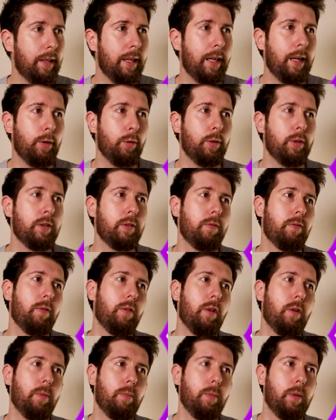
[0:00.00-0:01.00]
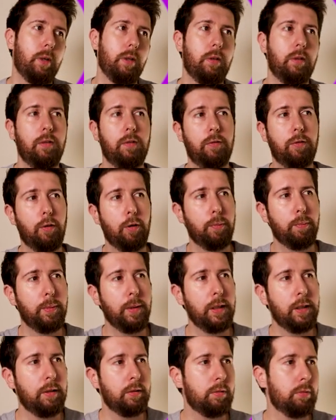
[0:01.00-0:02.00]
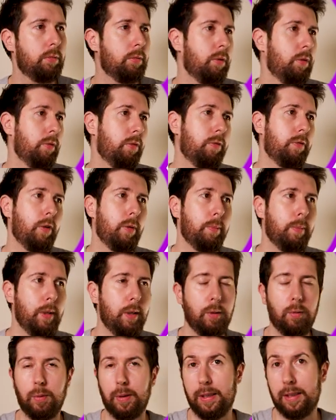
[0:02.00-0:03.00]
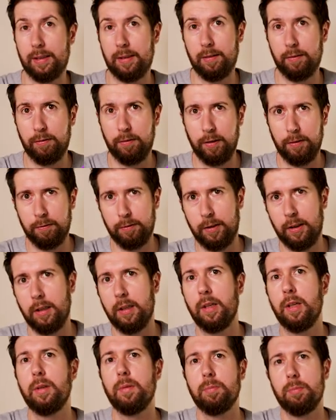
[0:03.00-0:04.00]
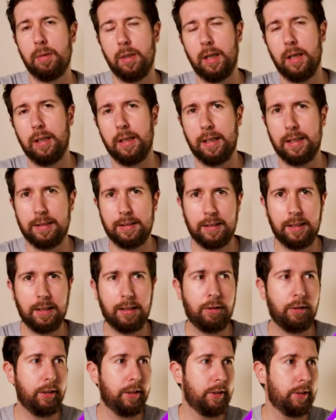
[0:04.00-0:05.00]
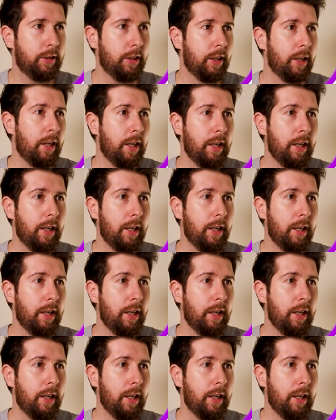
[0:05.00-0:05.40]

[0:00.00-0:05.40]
Now it's from 4 billion to 4 billion 150 a nice increase.